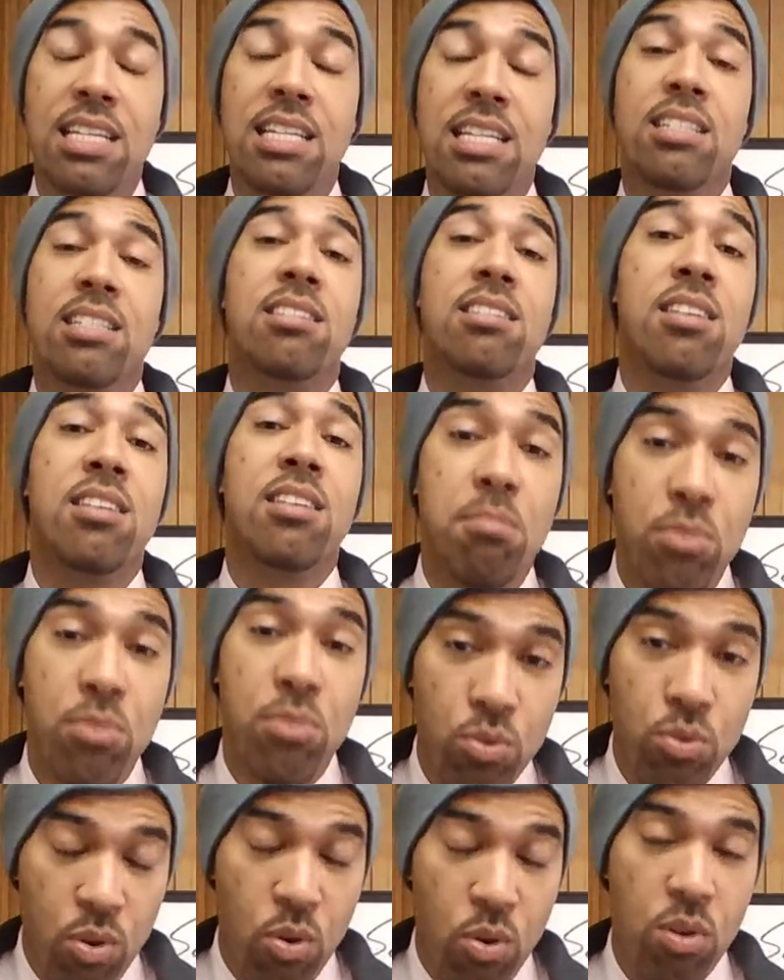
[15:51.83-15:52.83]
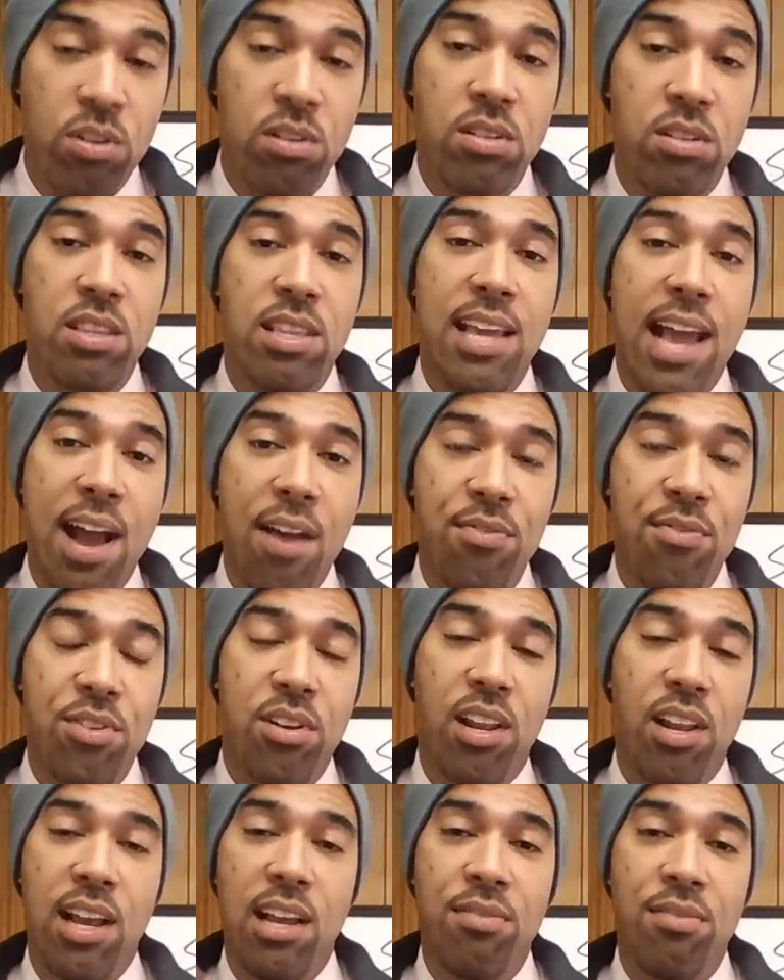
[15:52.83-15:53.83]
She moved on to the
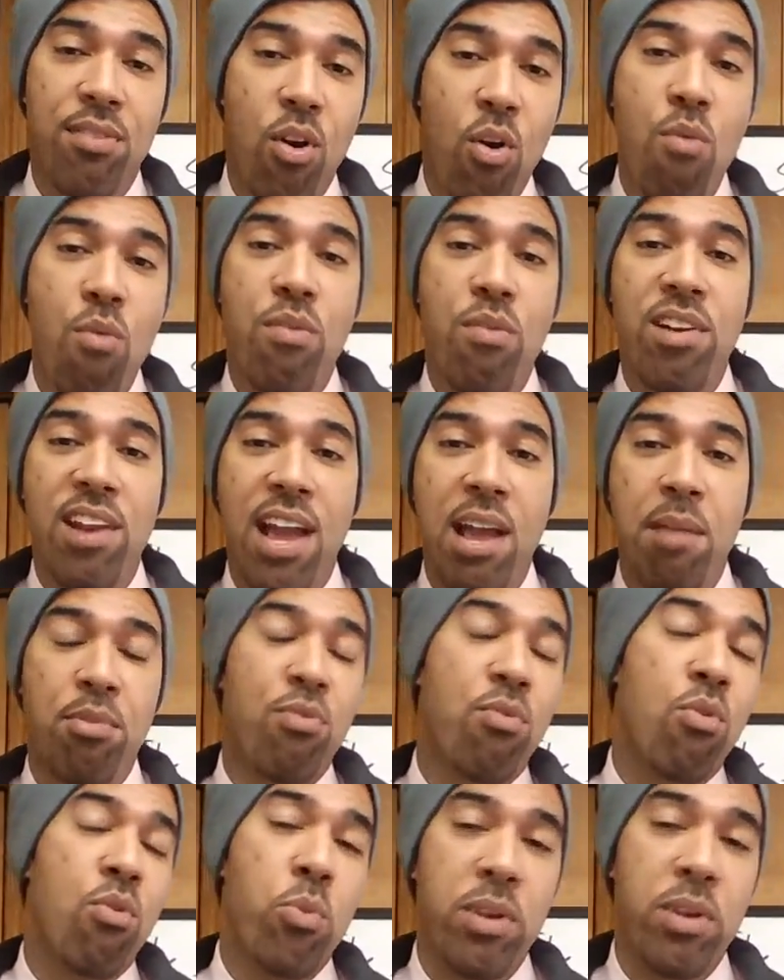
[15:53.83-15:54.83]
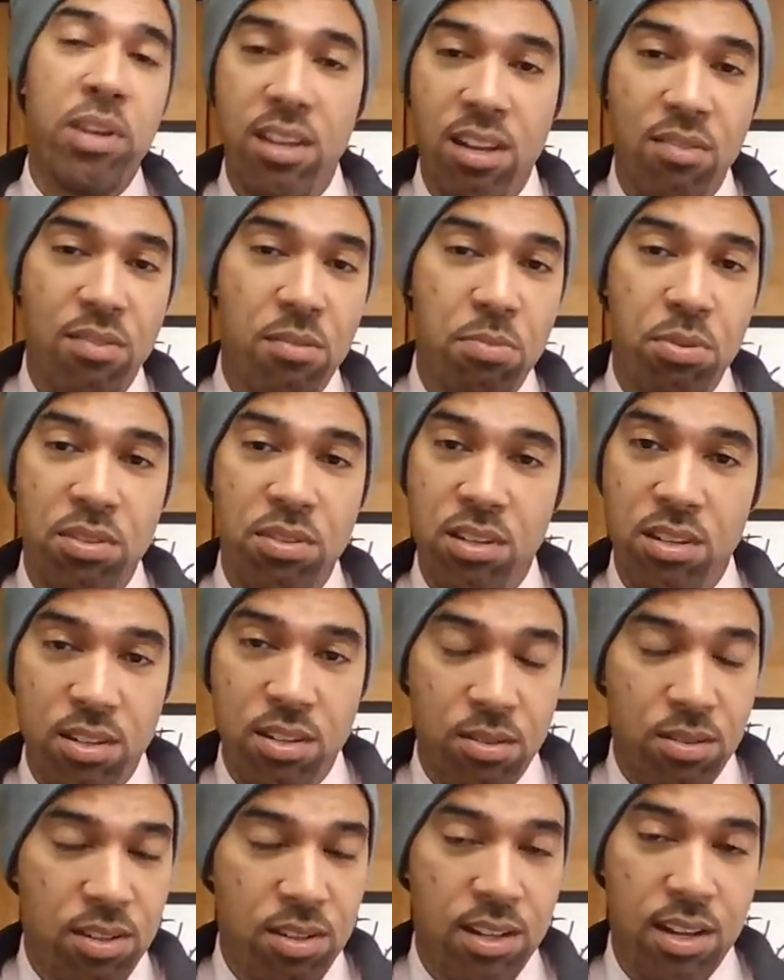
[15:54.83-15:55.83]
afterlife overnight before we could even put the
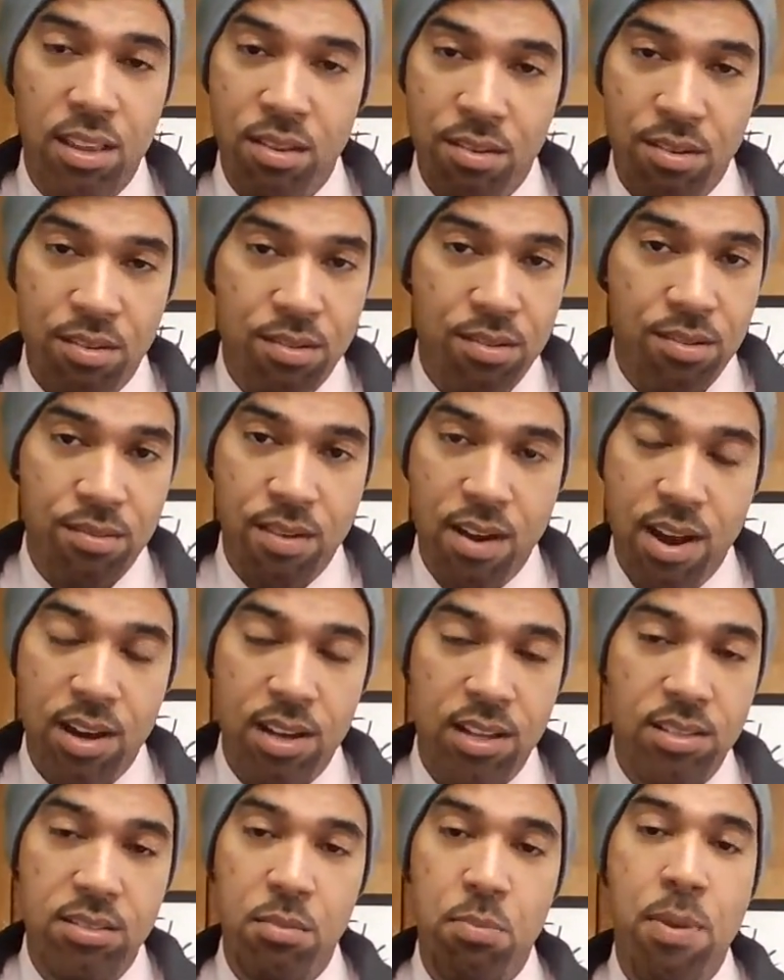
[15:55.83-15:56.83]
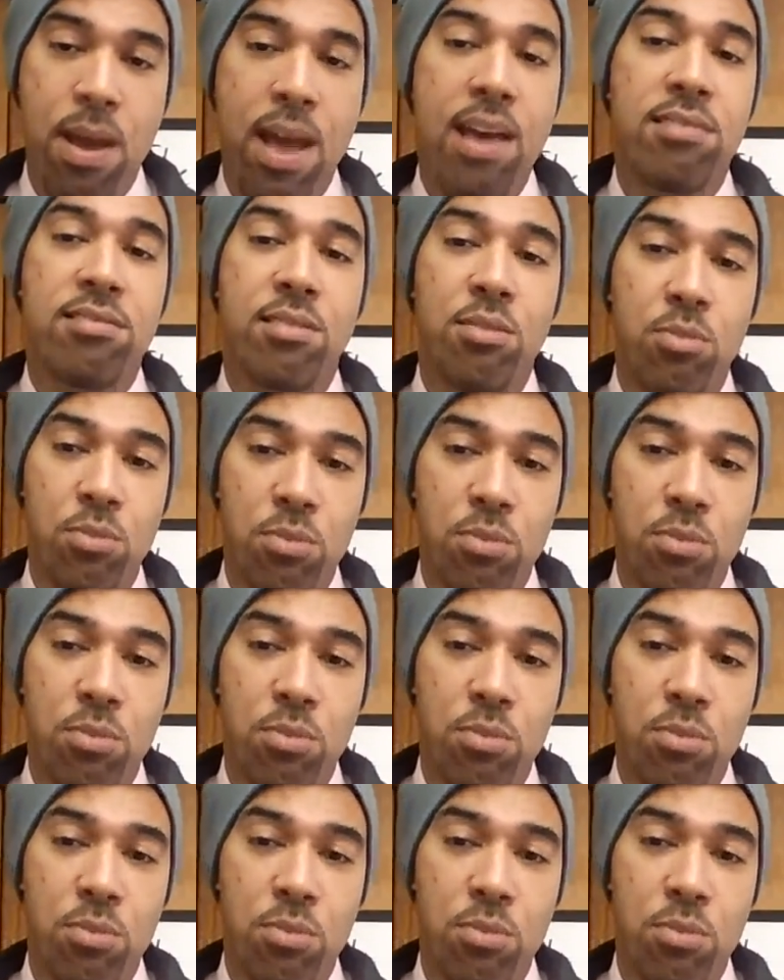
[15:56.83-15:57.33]
deal together. Right? Tell me about that.